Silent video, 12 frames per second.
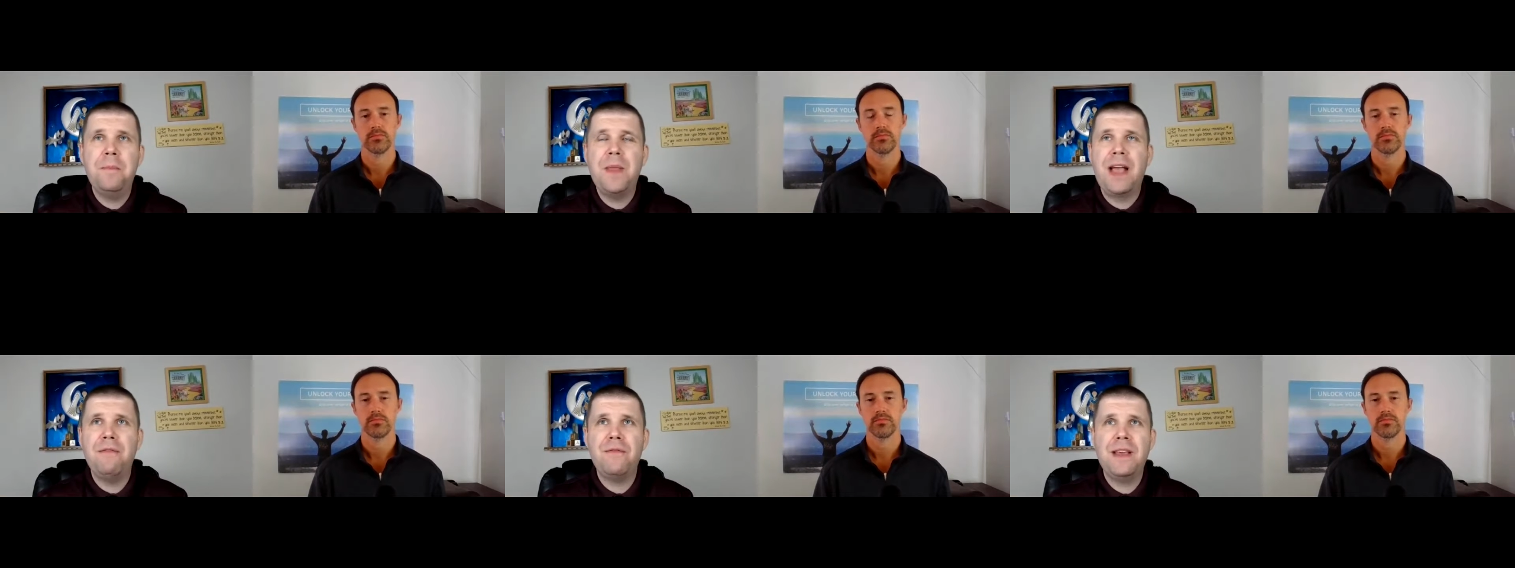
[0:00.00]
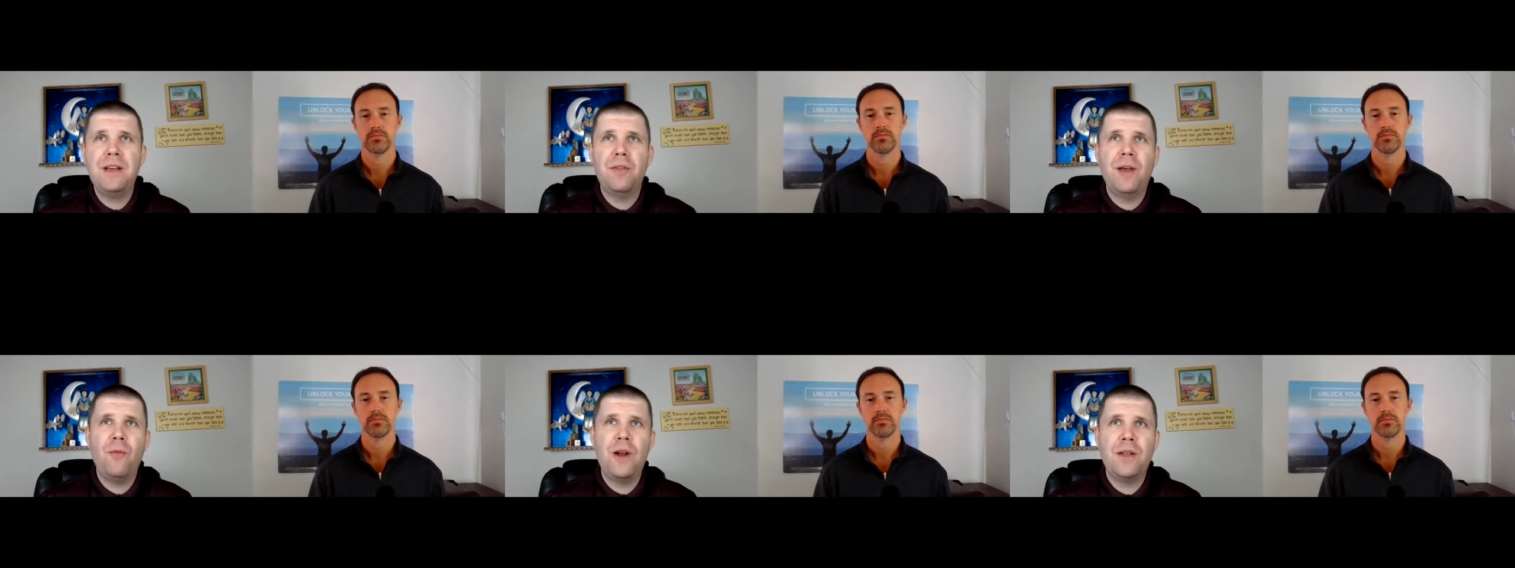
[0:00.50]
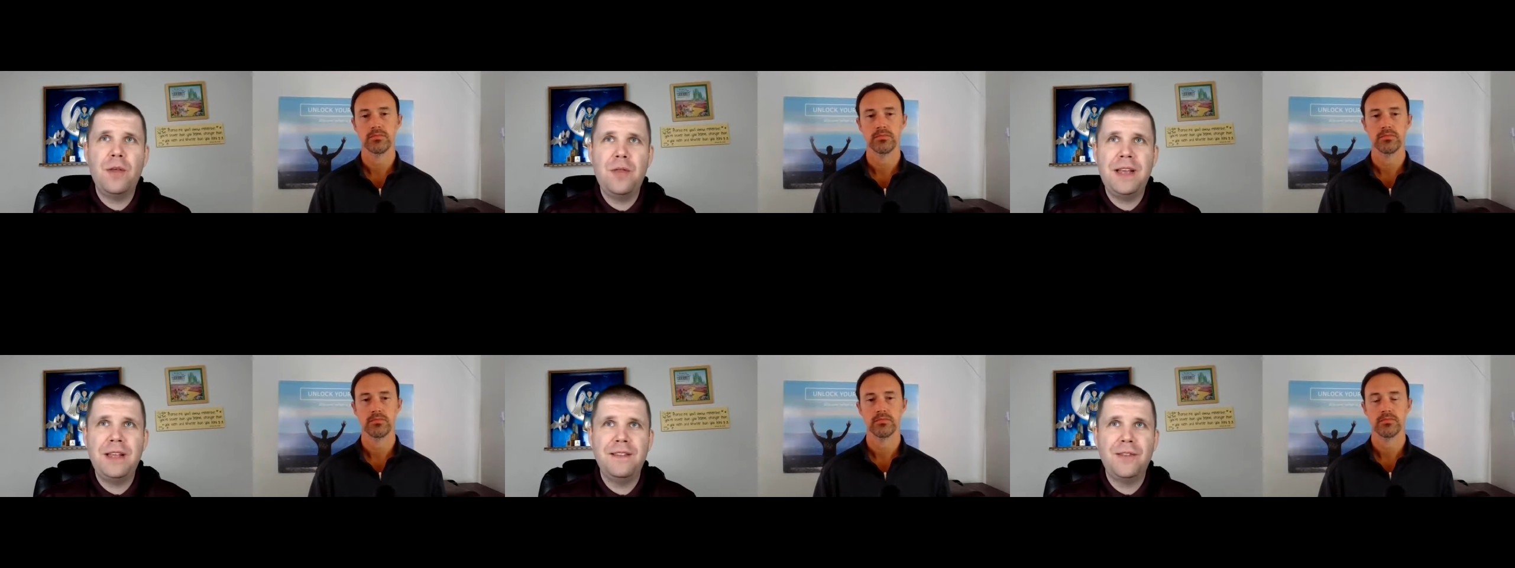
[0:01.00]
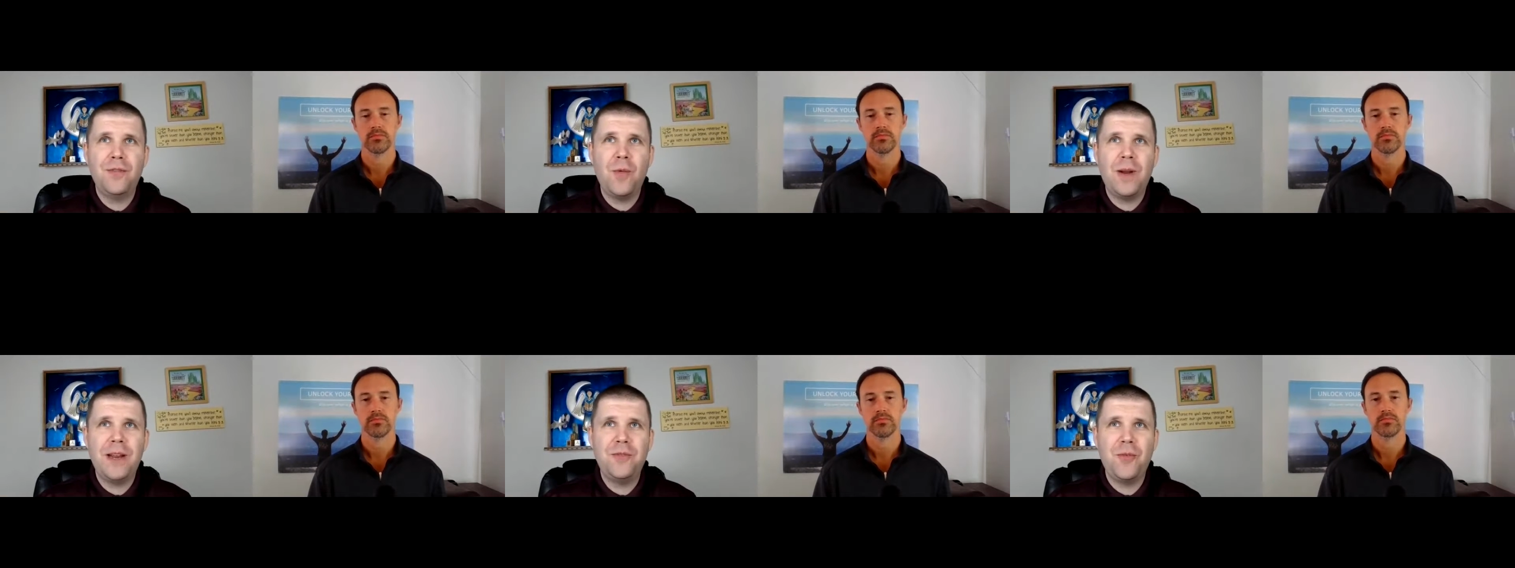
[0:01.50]
Speaker 1: I feel that one of the things that
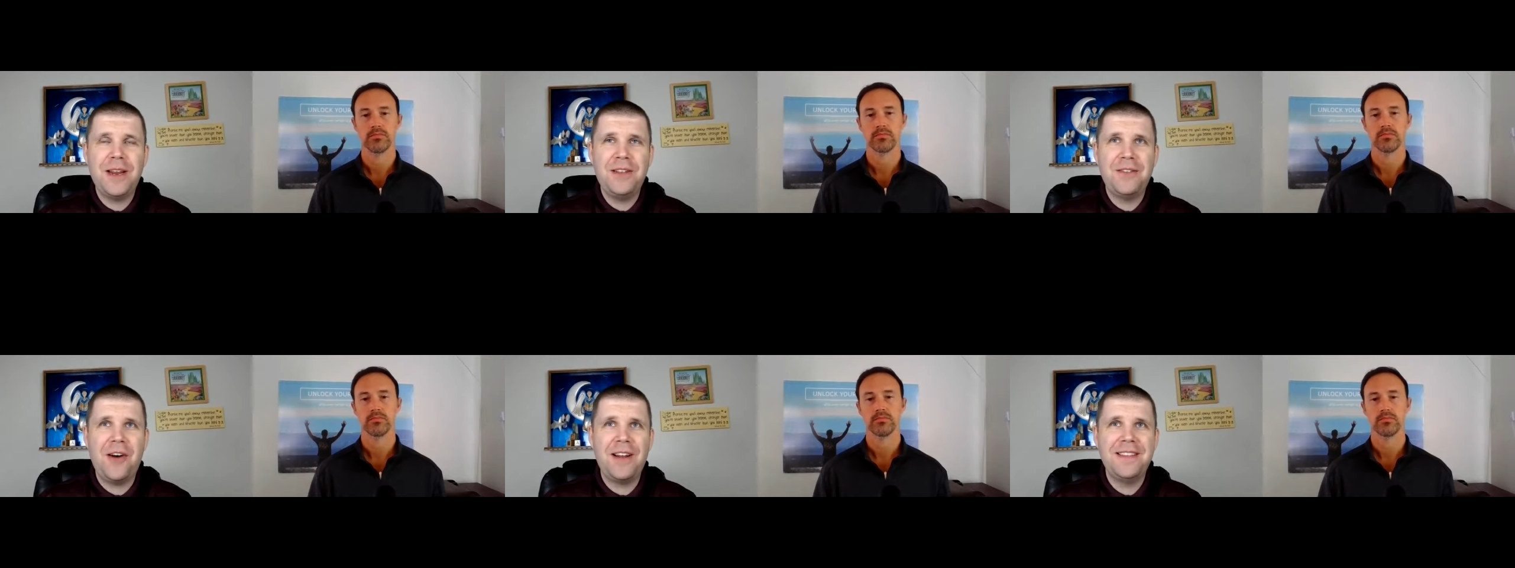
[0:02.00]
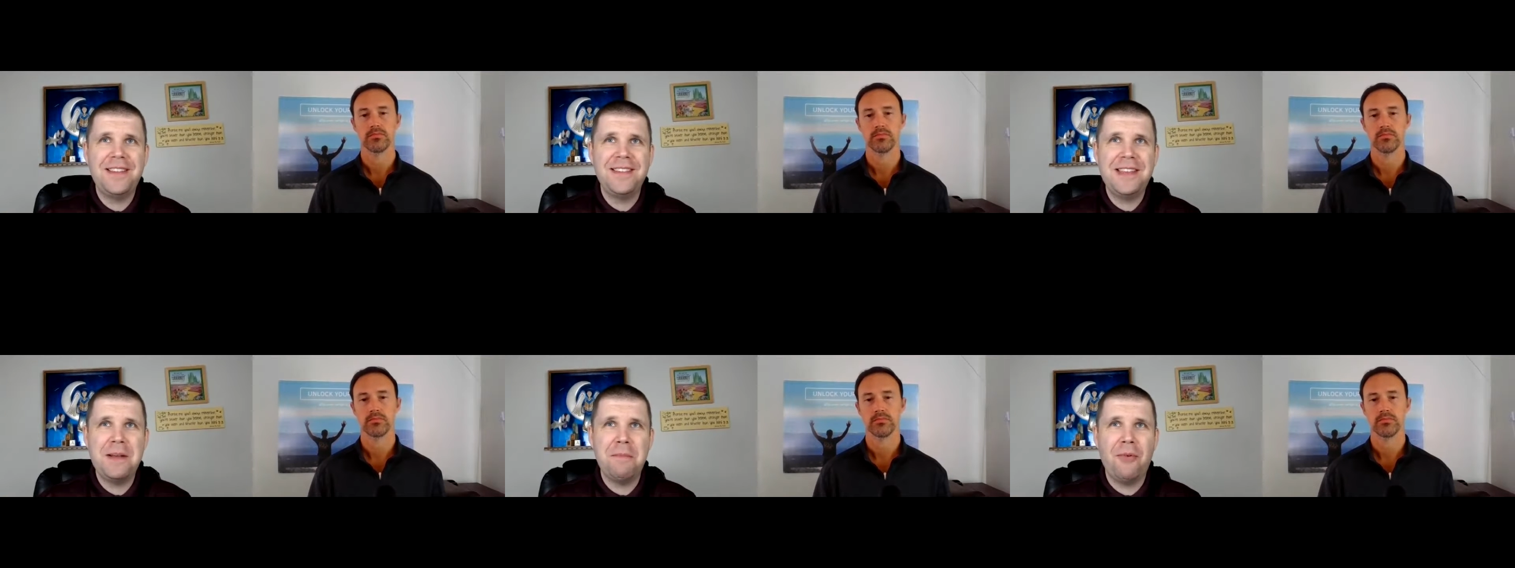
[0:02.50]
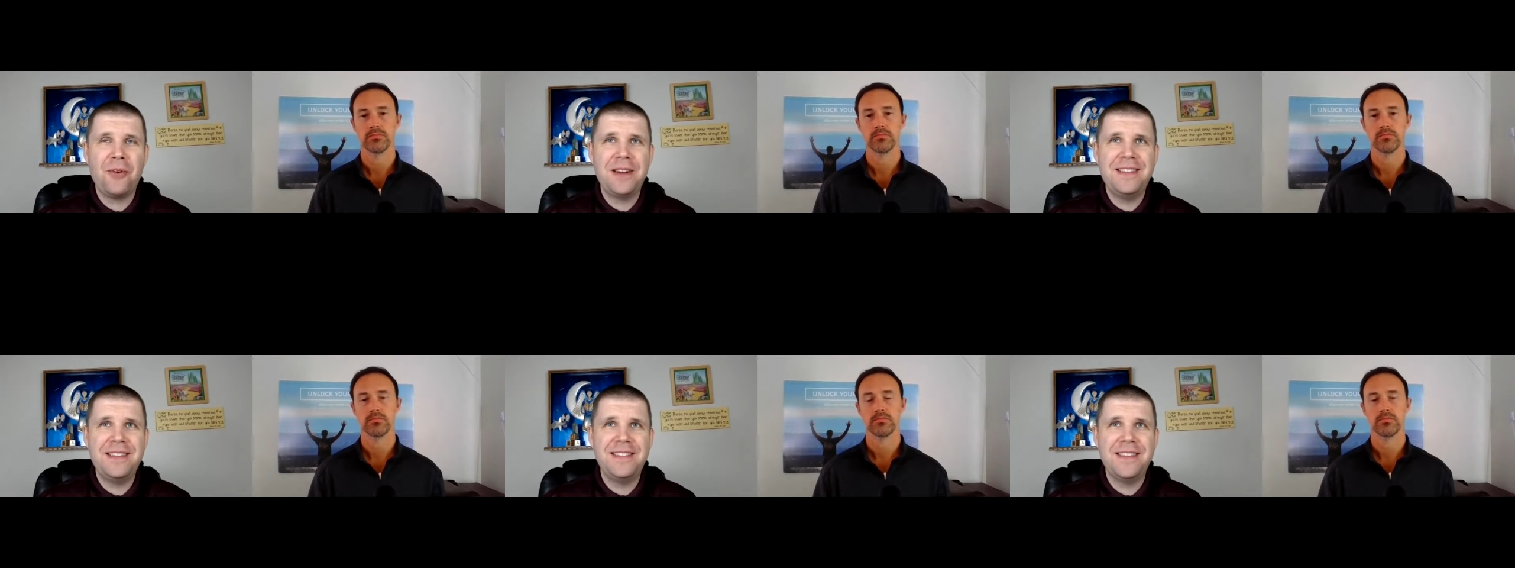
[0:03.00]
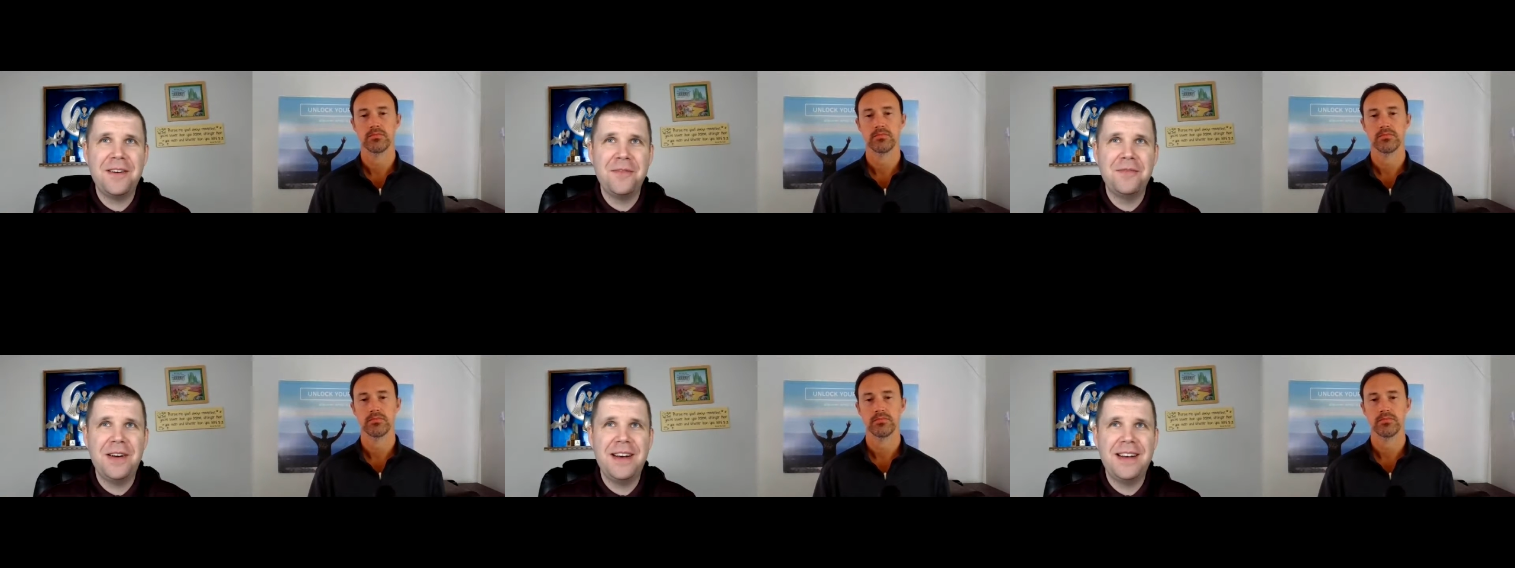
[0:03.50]
2020 taught us is the importance
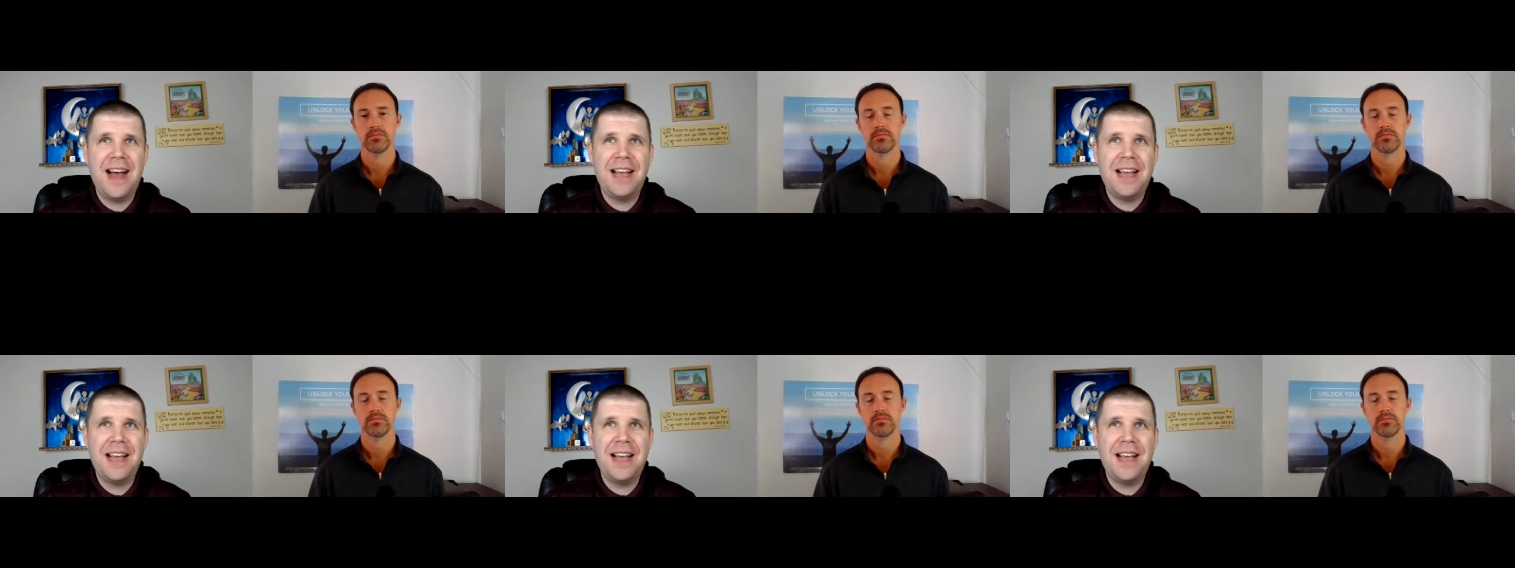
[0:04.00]
of,